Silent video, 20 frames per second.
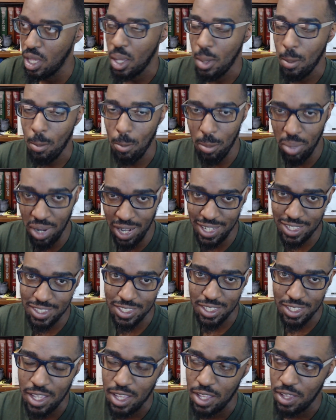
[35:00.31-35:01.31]
but
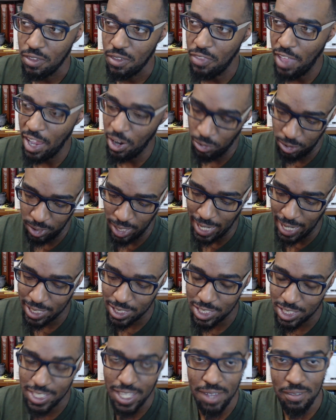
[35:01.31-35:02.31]
they were like
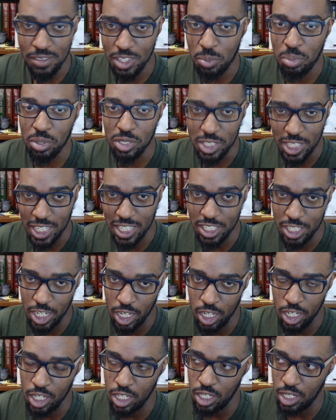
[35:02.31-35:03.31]
70%
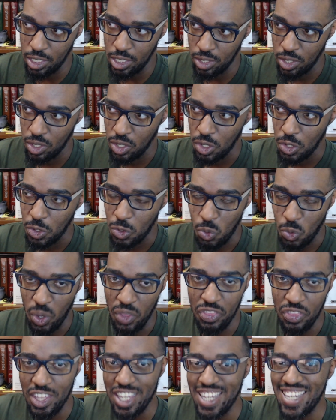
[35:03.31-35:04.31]
done with
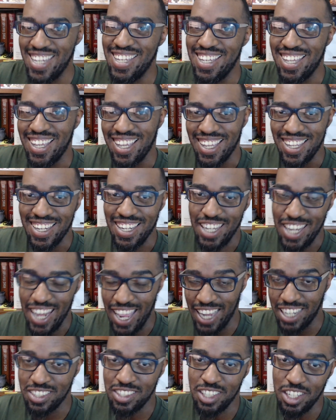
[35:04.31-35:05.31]
the
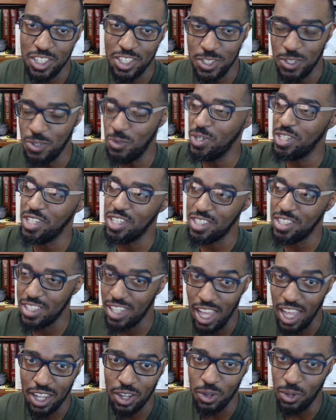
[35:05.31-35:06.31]
next issue, which is
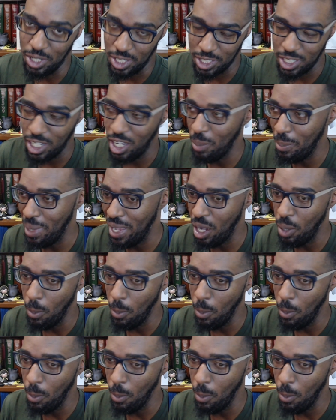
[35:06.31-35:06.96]
not going to come out.